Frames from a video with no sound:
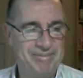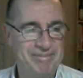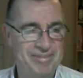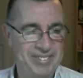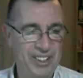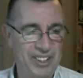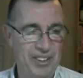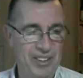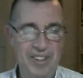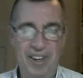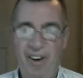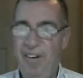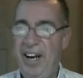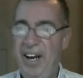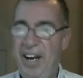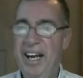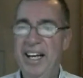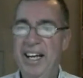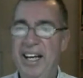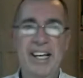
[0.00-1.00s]
So,
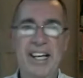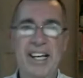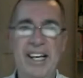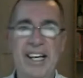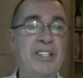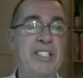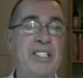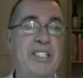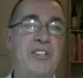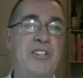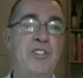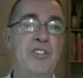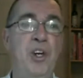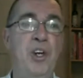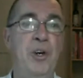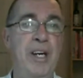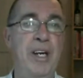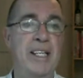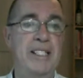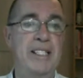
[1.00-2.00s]
okay, let's have a listen to the
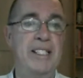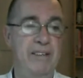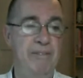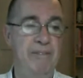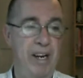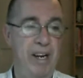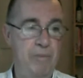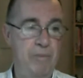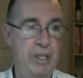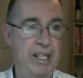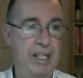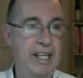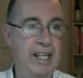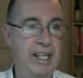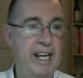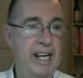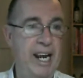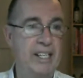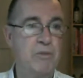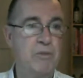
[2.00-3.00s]
tune again, see if anybody
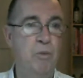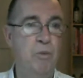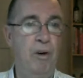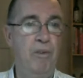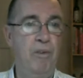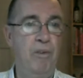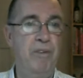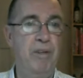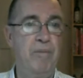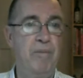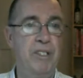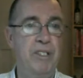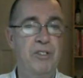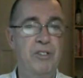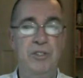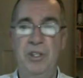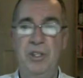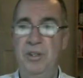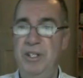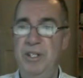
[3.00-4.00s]
can guess what film this
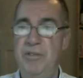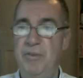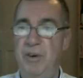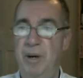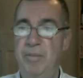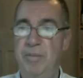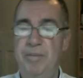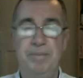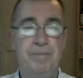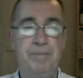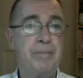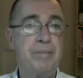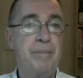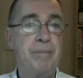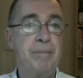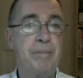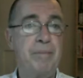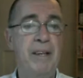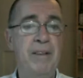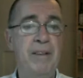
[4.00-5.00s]
tune is from.
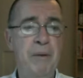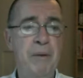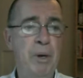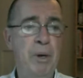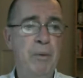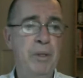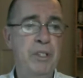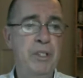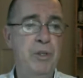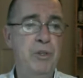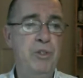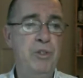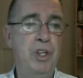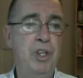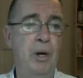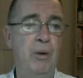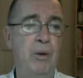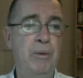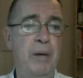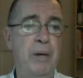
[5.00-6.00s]
Then we will do
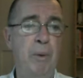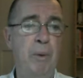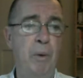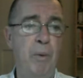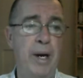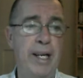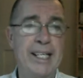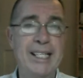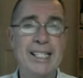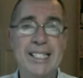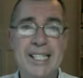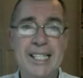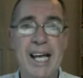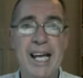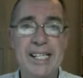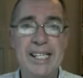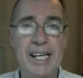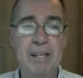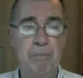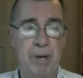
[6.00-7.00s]
joke number 1,
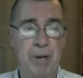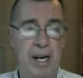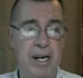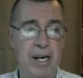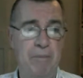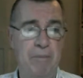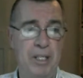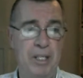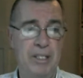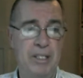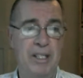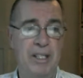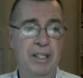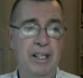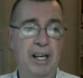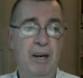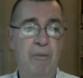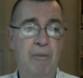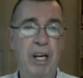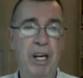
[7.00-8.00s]
sent in by a buzzer.
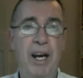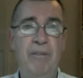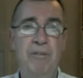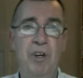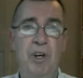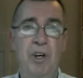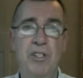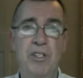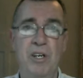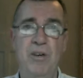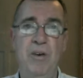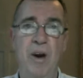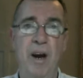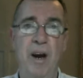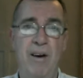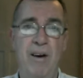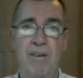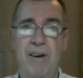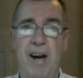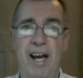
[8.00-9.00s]
And we have got 2
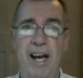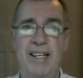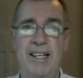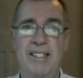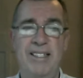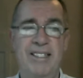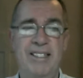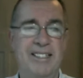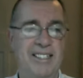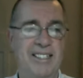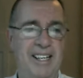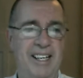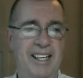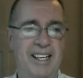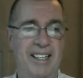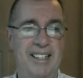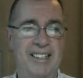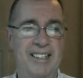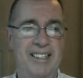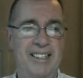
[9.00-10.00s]
crackers
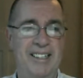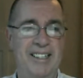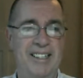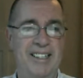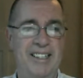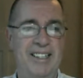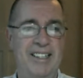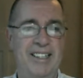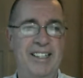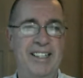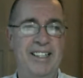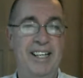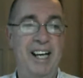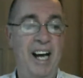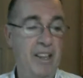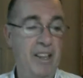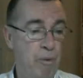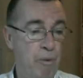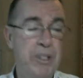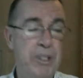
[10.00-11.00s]
today.
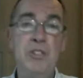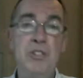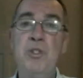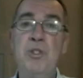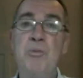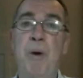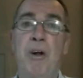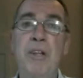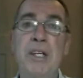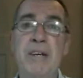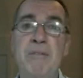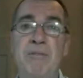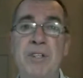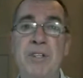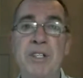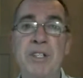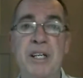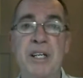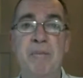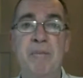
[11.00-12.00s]
And then we'll do spot the
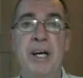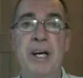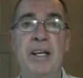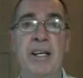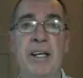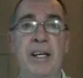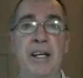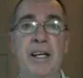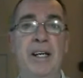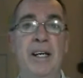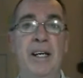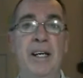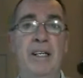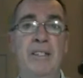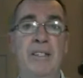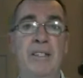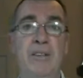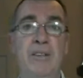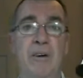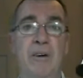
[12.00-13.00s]
difference in a bit. And
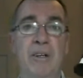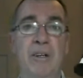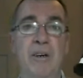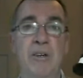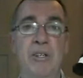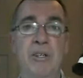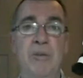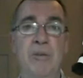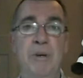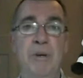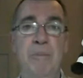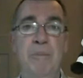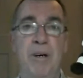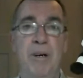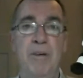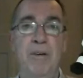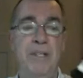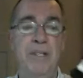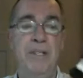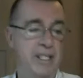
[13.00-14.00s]
it's not going to be
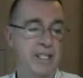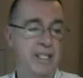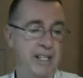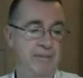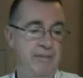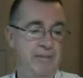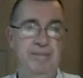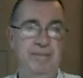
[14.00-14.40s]
Pony today.